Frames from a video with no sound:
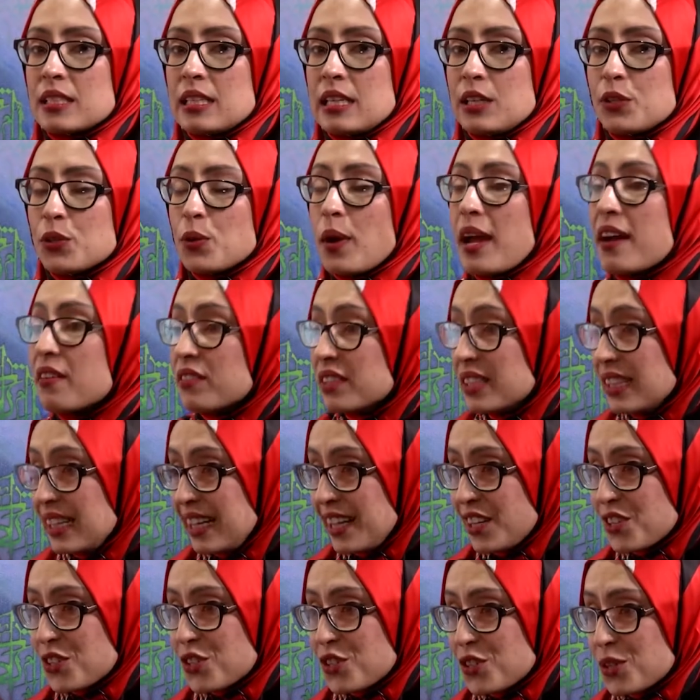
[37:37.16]
need to have a
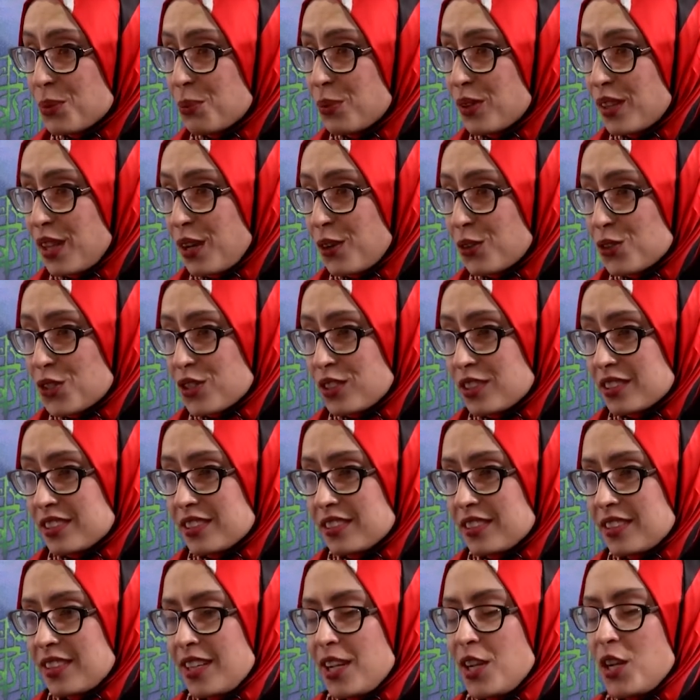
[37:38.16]
relationship with our
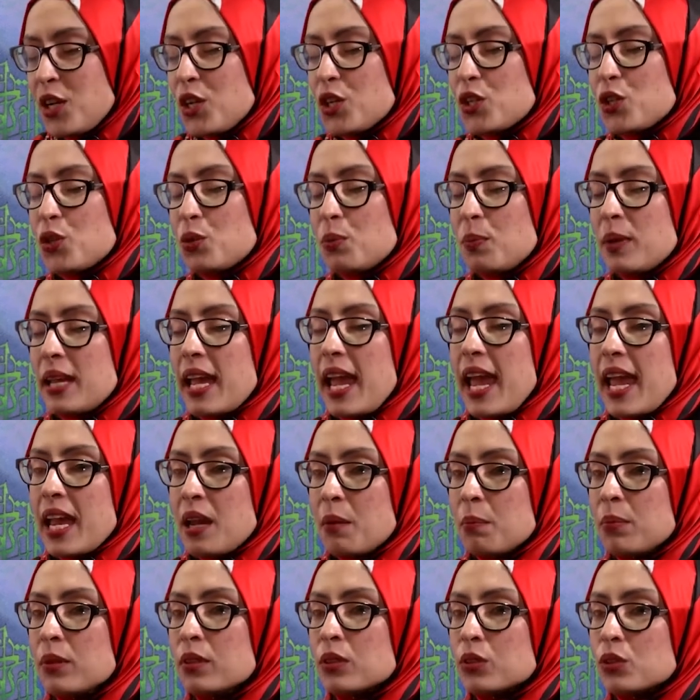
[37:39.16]
children yes to be
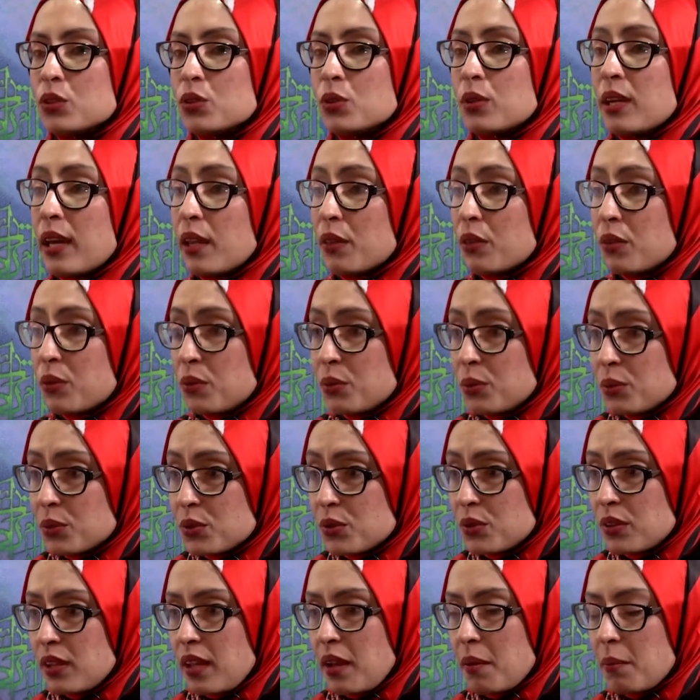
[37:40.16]
able to get through
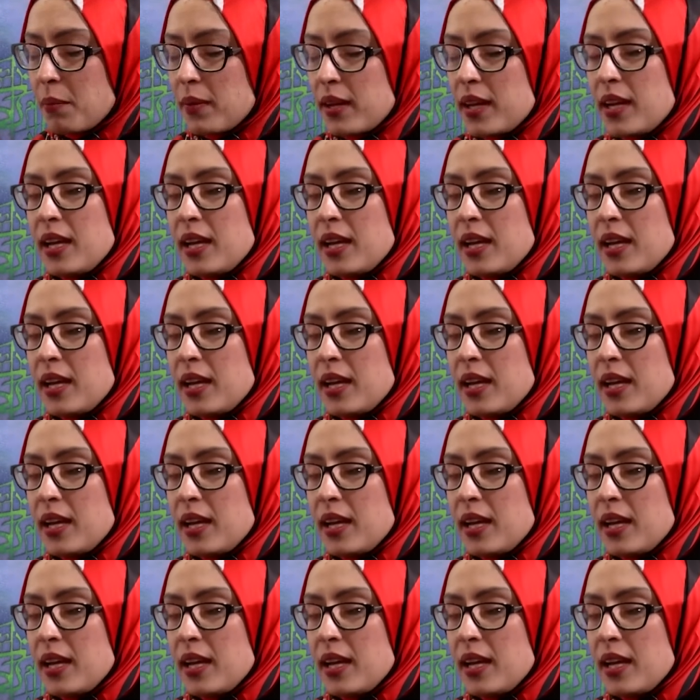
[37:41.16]
to them